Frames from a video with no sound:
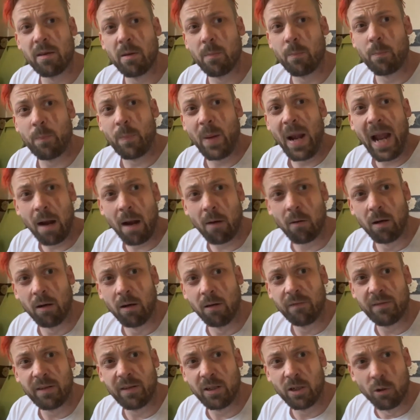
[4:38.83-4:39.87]
The power
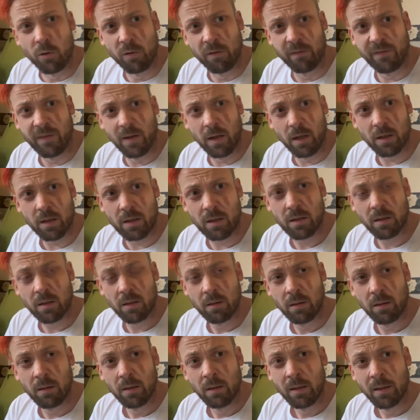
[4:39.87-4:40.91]
of the universe.
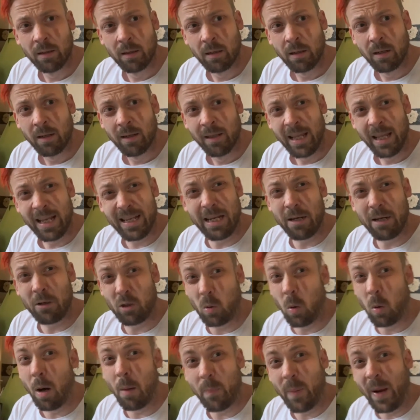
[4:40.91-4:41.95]
That sounds
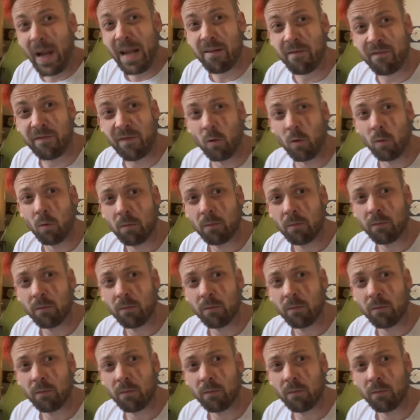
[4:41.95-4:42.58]
quite painful,